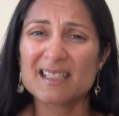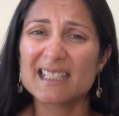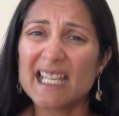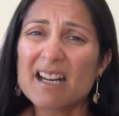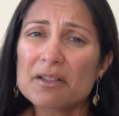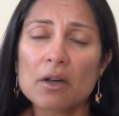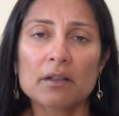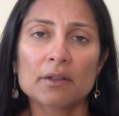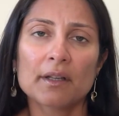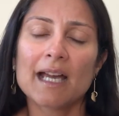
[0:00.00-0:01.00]
They are not
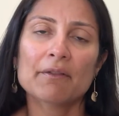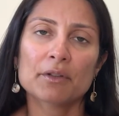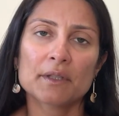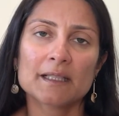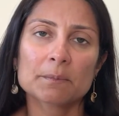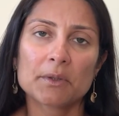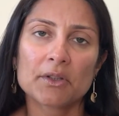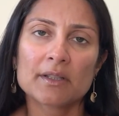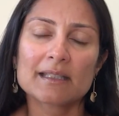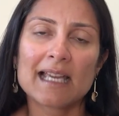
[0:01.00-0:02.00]
going to have a good
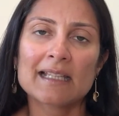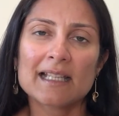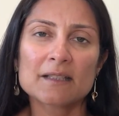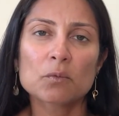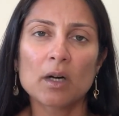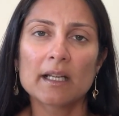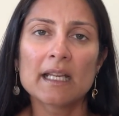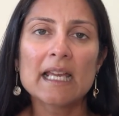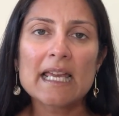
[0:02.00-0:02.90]
experience. And guess what?